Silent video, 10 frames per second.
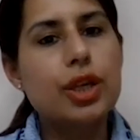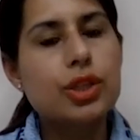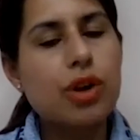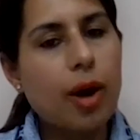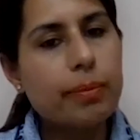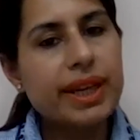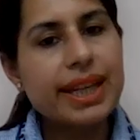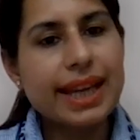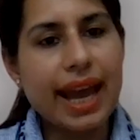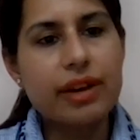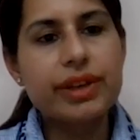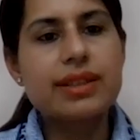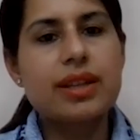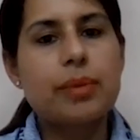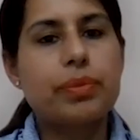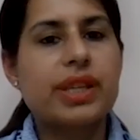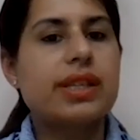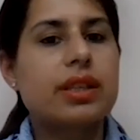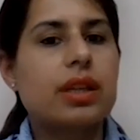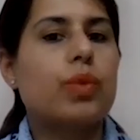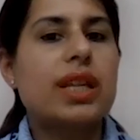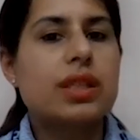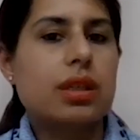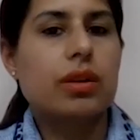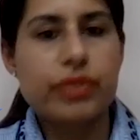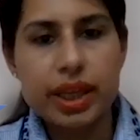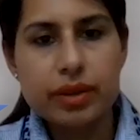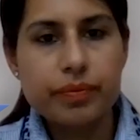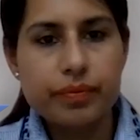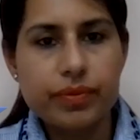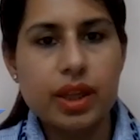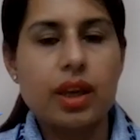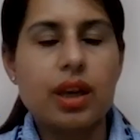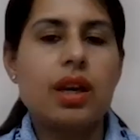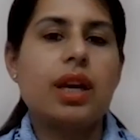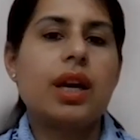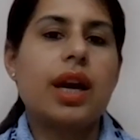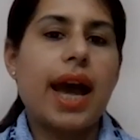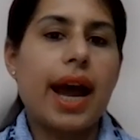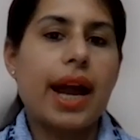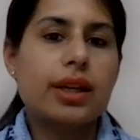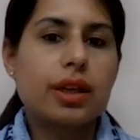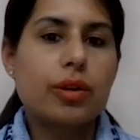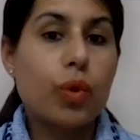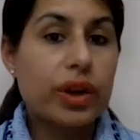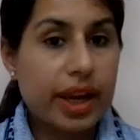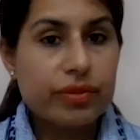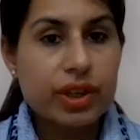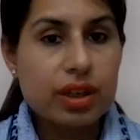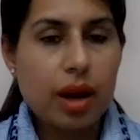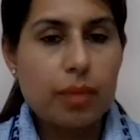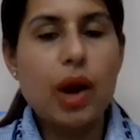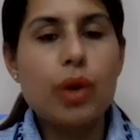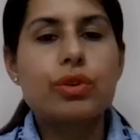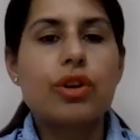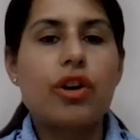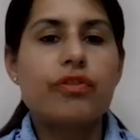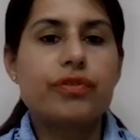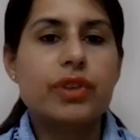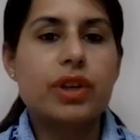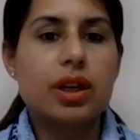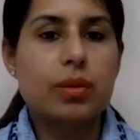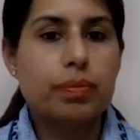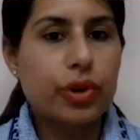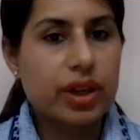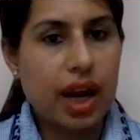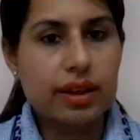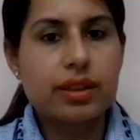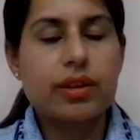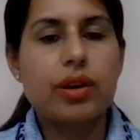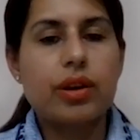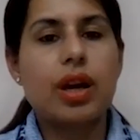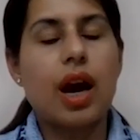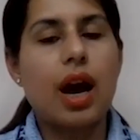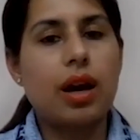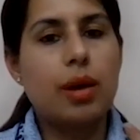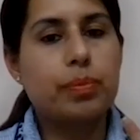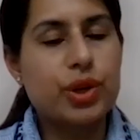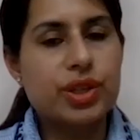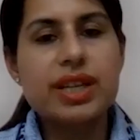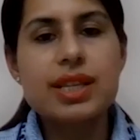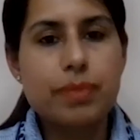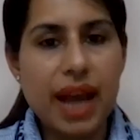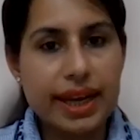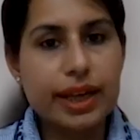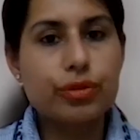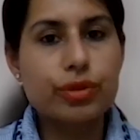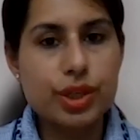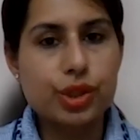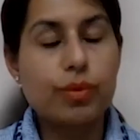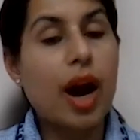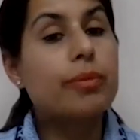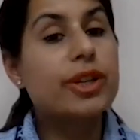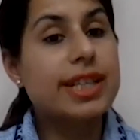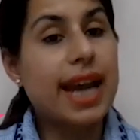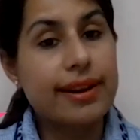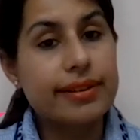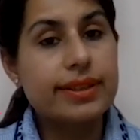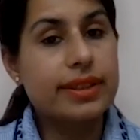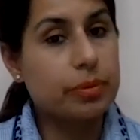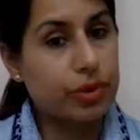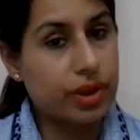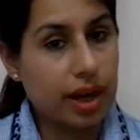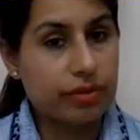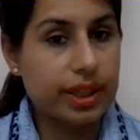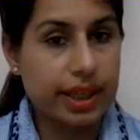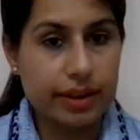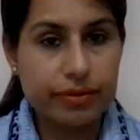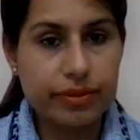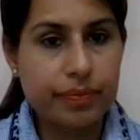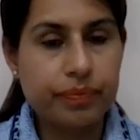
So how many calories are present in one serving? And whatever amount of product a person is planning to consume, how much calories that product will give.